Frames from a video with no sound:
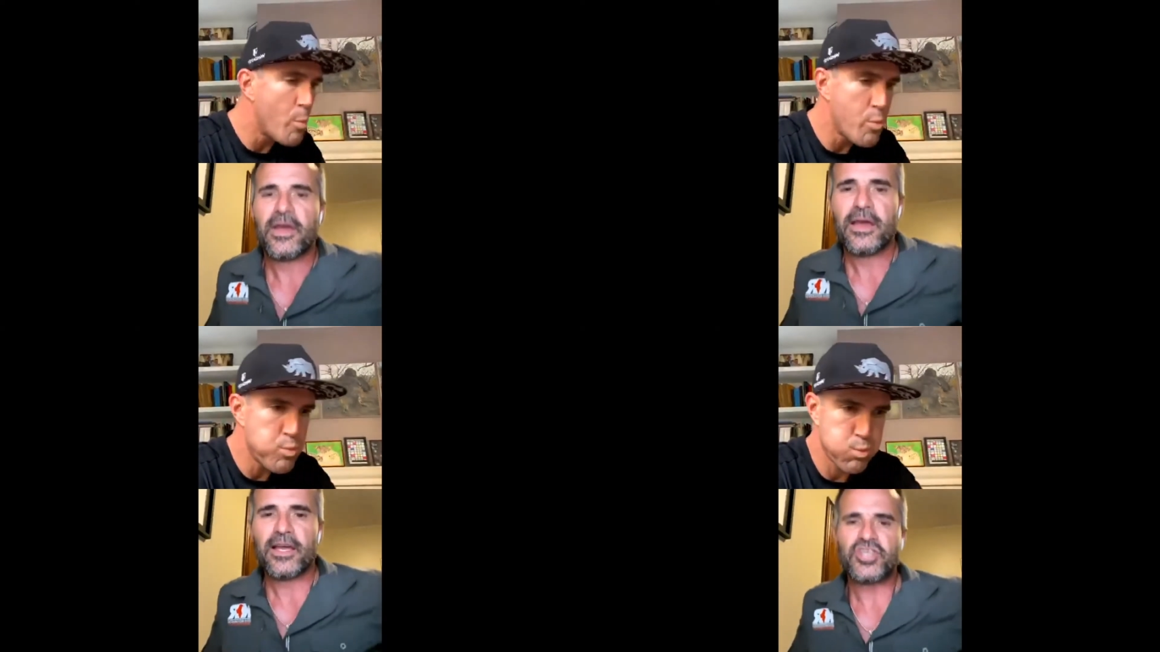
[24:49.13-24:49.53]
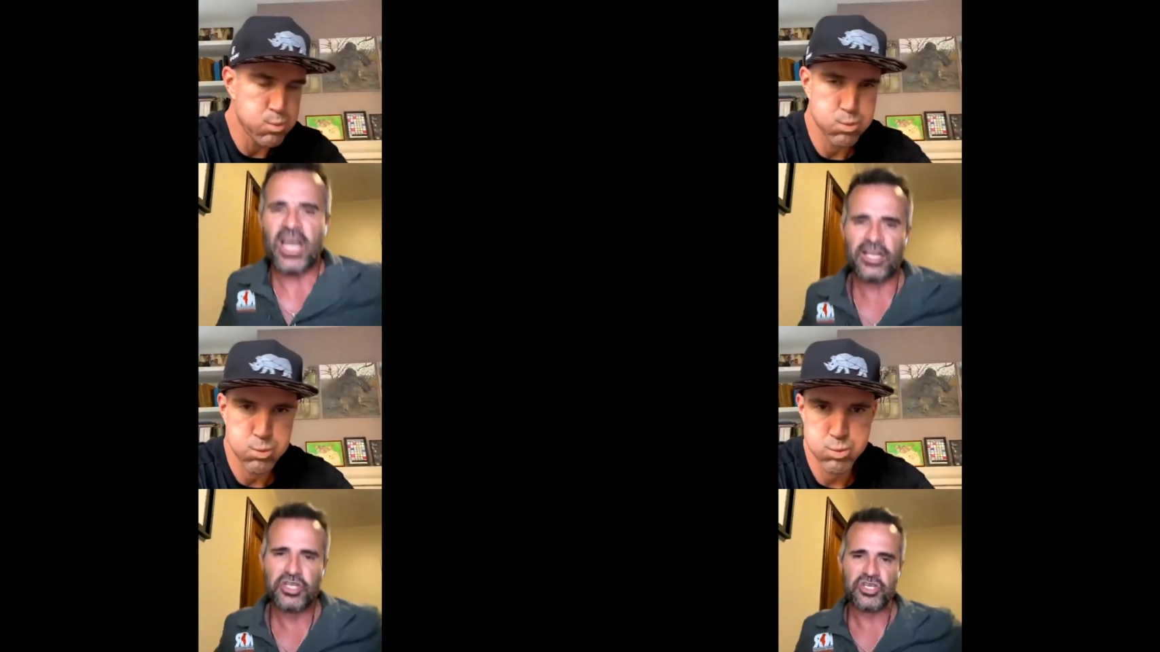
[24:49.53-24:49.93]
Speaker 1: uh,
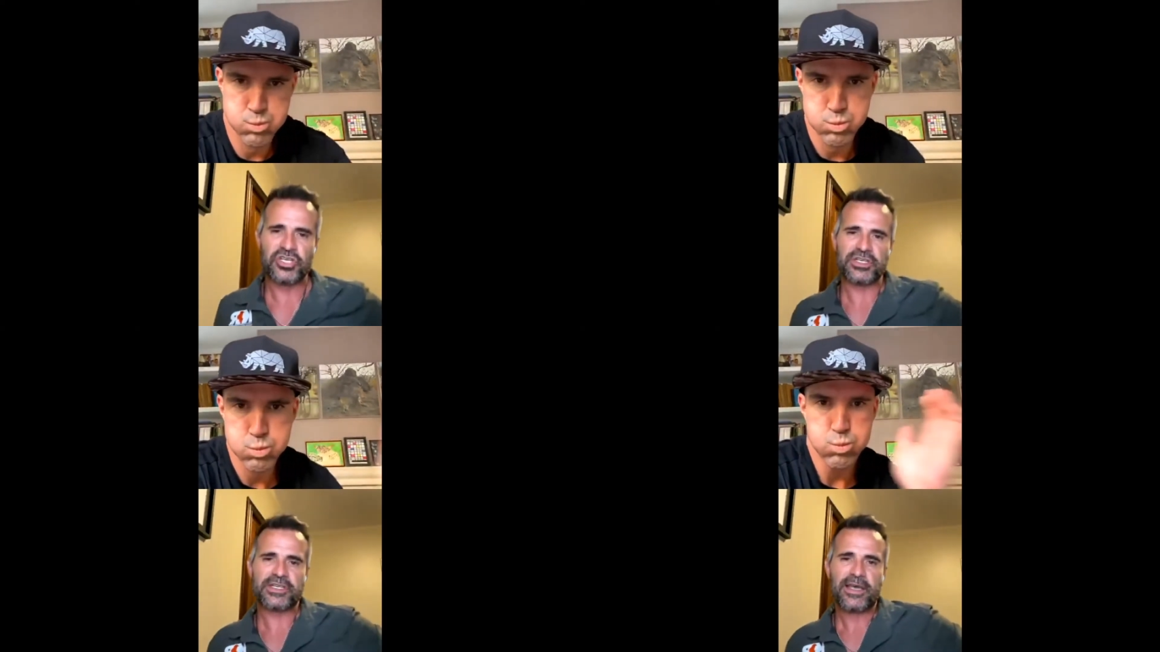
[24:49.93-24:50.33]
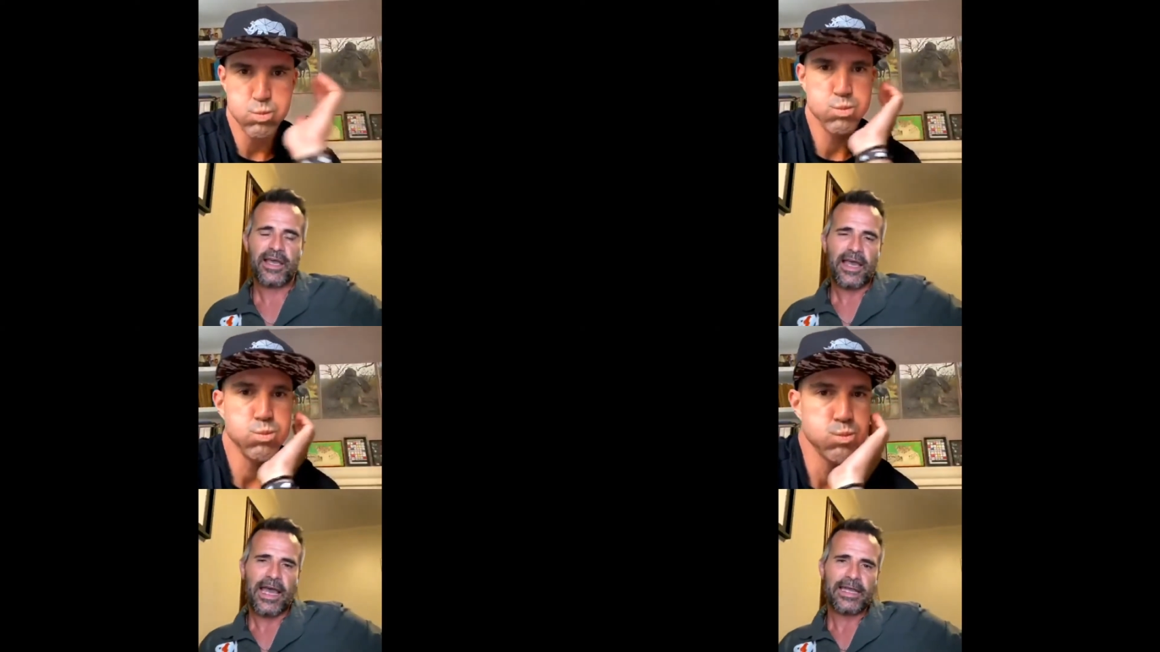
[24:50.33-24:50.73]
challenges.
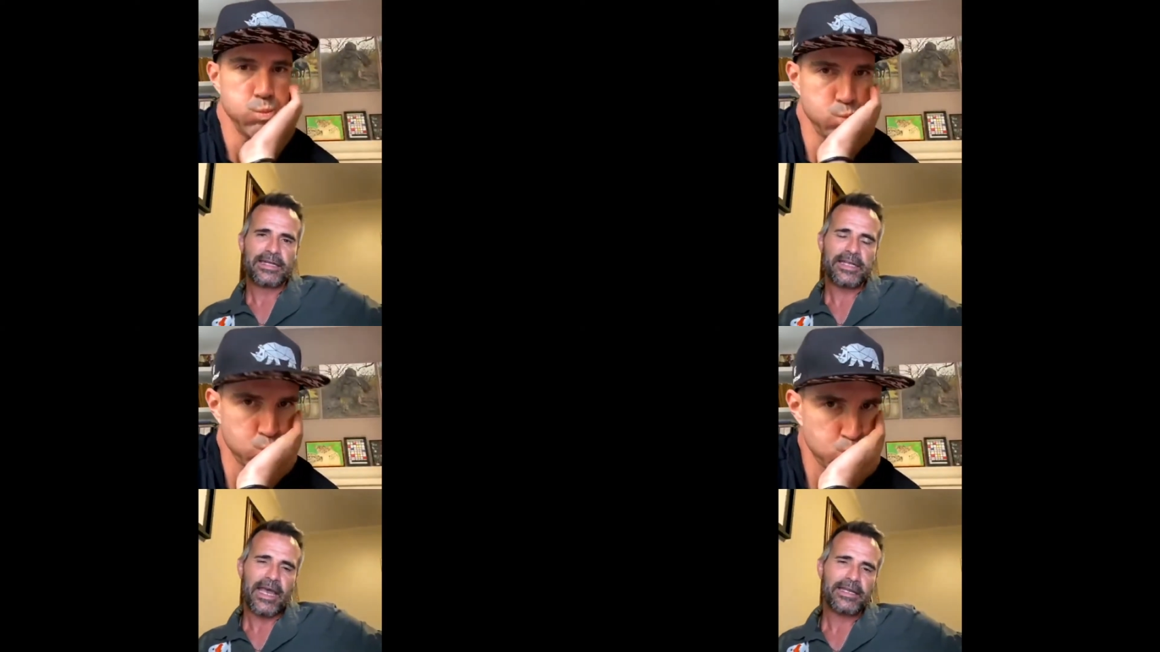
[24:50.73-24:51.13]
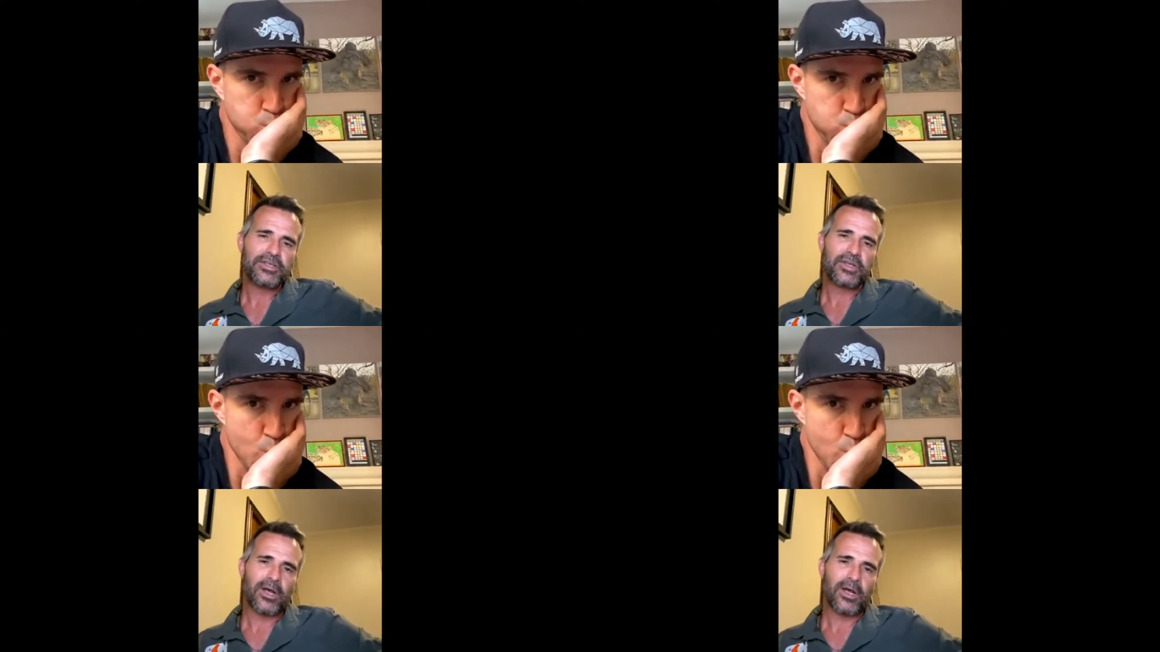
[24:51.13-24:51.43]
And and you know